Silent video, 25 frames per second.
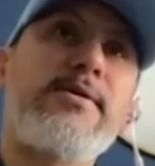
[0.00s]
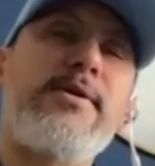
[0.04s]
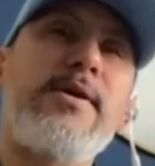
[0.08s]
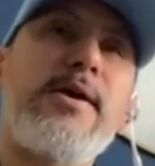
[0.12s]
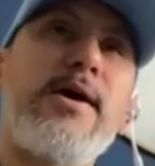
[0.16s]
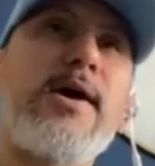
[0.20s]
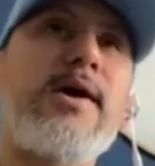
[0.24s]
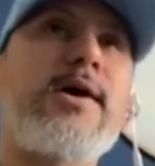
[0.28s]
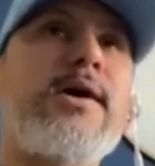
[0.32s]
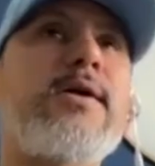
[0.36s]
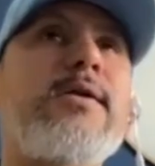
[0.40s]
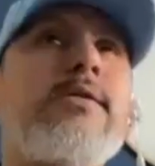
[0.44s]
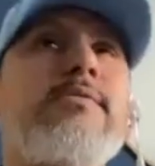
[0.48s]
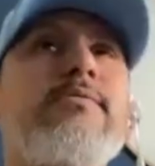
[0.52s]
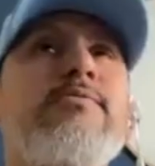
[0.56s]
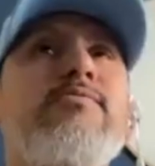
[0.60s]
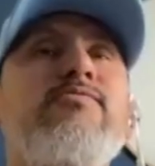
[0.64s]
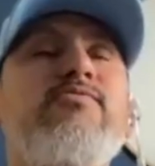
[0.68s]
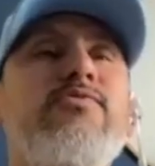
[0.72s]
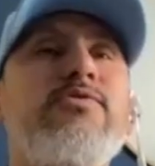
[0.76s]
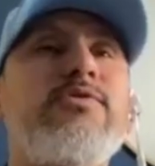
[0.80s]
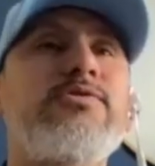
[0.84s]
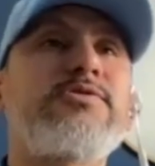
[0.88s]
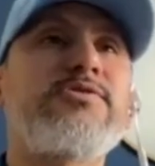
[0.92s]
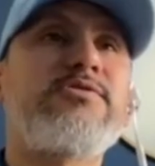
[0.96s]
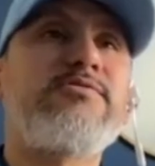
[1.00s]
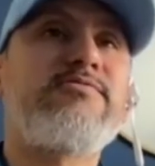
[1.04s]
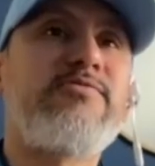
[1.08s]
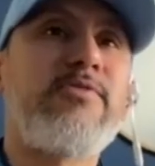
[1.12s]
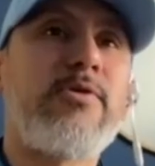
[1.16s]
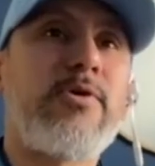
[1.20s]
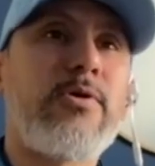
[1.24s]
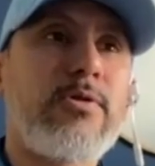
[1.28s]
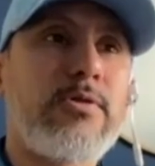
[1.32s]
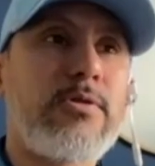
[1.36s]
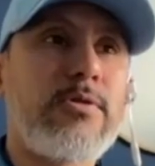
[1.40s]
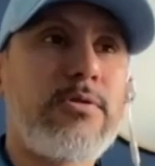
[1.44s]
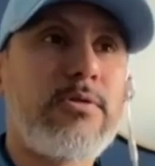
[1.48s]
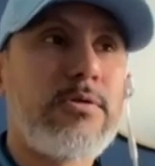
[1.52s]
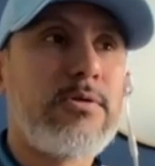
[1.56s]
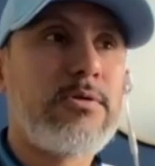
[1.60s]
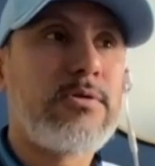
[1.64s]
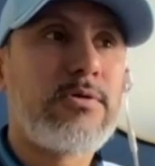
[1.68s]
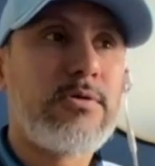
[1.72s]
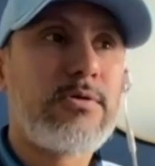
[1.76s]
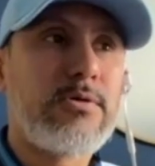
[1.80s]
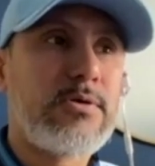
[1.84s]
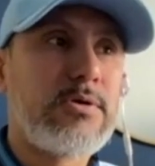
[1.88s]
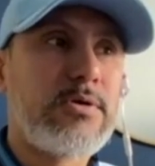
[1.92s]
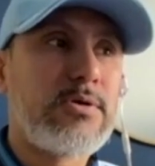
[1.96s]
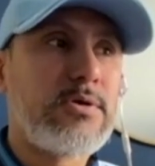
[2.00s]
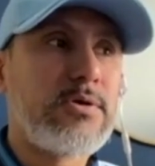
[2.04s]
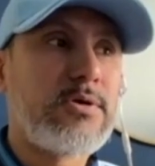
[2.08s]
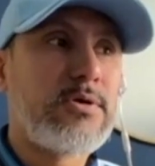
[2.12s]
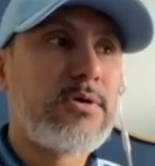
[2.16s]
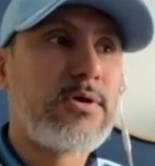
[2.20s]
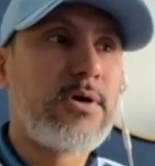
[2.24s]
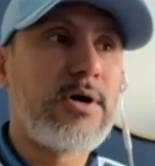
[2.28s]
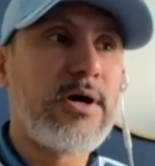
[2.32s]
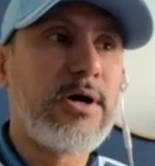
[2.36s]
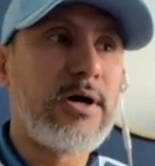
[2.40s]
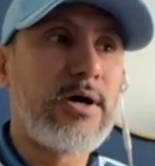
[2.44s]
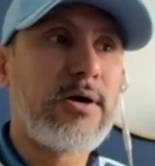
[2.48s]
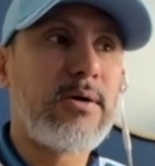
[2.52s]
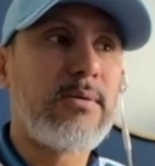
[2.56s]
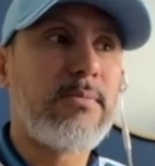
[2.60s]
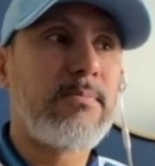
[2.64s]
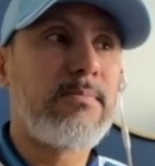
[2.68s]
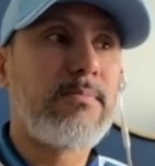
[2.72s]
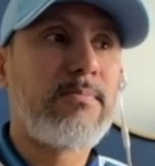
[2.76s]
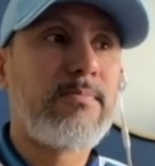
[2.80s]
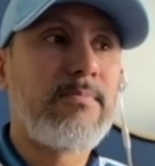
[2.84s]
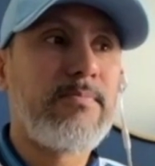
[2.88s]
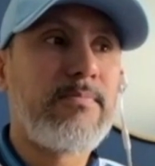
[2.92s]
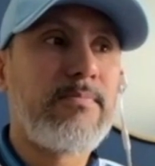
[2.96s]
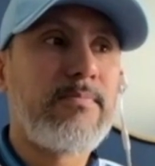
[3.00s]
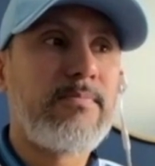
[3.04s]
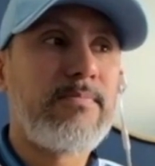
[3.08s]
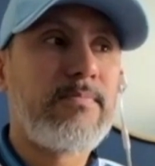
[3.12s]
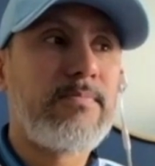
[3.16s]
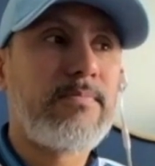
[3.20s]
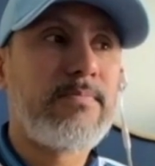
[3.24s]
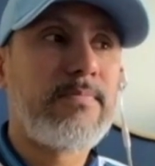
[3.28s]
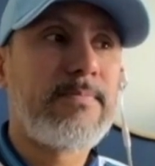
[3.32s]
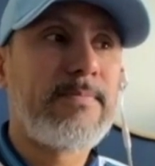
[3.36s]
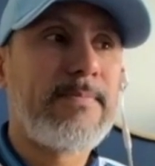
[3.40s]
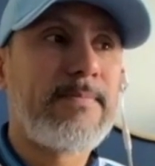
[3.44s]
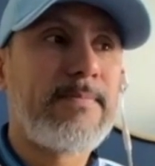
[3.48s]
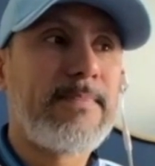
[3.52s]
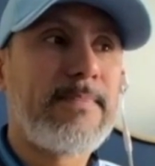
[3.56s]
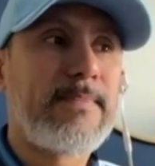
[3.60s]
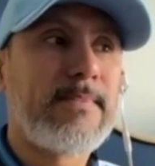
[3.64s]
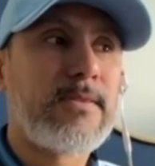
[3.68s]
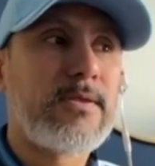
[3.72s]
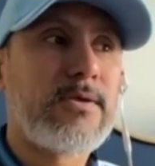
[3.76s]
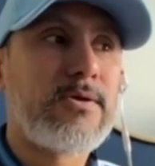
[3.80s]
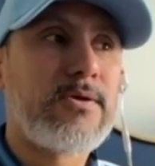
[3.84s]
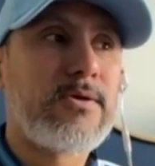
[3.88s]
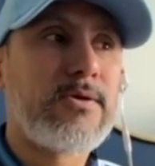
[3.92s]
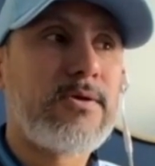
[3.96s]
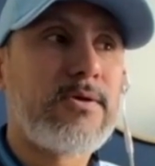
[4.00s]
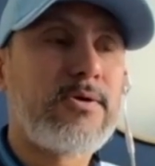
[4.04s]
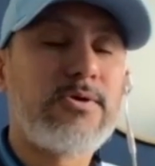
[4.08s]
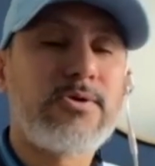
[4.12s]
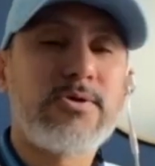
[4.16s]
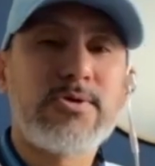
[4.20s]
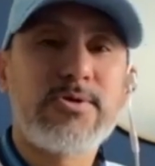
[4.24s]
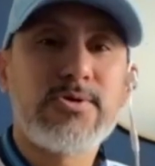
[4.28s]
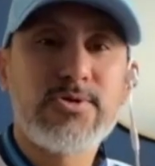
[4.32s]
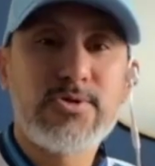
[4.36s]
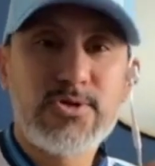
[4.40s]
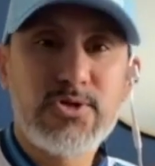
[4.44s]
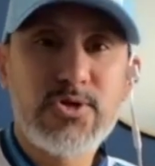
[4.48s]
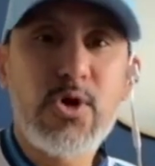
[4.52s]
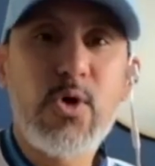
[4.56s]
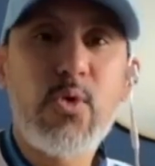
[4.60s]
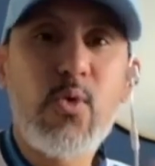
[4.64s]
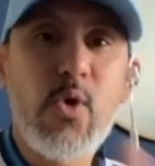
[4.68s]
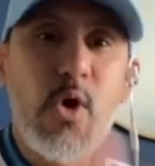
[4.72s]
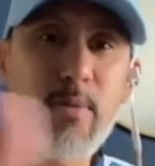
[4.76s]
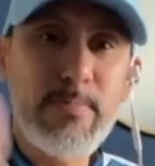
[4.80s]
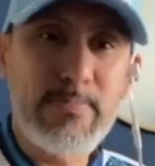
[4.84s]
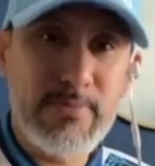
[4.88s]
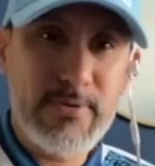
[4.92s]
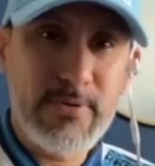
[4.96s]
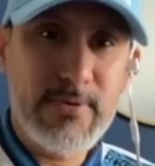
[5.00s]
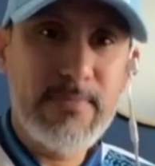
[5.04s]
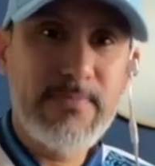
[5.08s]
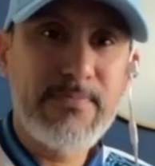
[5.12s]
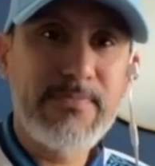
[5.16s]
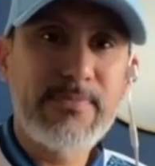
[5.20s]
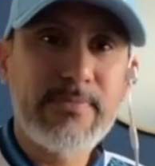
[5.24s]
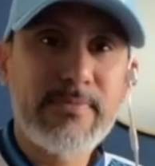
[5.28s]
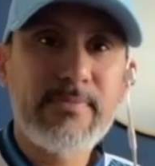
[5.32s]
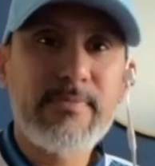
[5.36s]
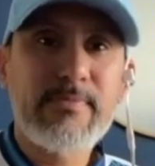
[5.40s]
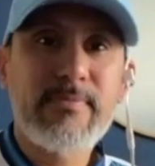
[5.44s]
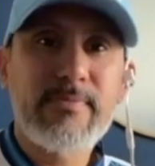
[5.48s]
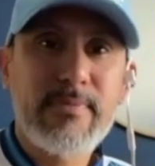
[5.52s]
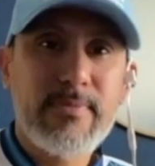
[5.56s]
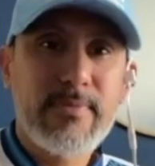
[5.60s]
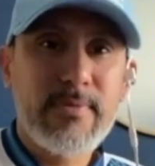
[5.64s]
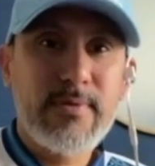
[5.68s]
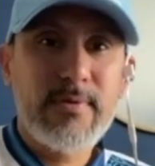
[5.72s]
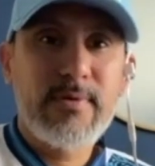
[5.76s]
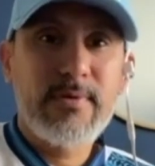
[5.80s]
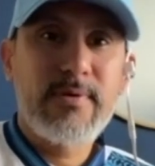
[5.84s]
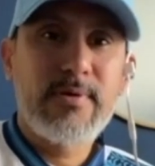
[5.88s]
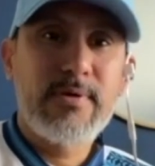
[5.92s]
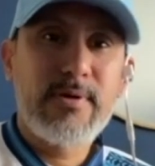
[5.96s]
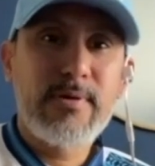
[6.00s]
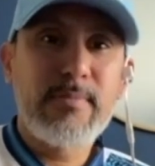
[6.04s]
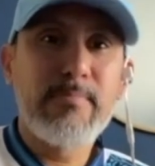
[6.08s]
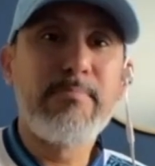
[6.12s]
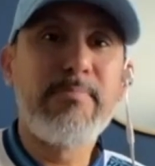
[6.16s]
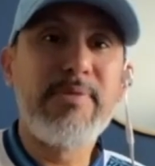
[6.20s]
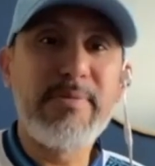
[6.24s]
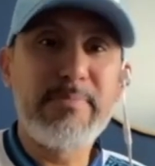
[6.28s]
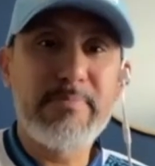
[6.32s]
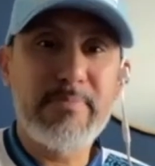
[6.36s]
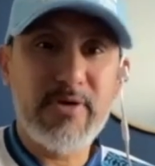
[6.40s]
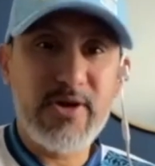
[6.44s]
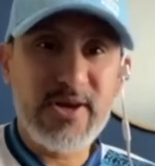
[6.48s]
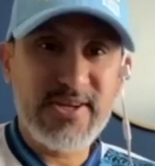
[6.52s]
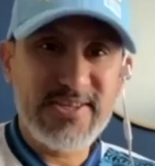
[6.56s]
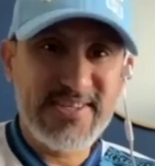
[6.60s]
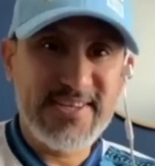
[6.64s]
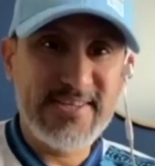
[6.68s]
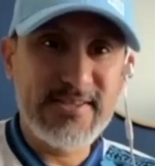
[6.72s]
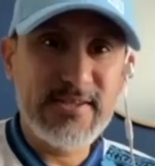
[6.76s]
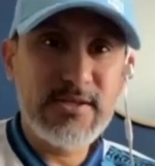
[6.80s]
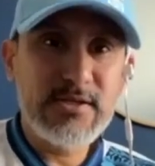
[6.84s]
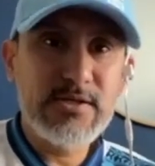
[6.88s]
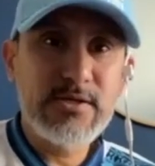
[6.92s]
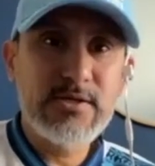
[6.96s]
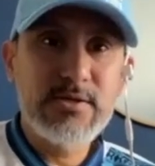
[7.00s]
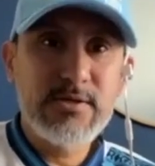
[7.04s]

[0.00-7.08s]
Yeah. First of all, um, show up, be present.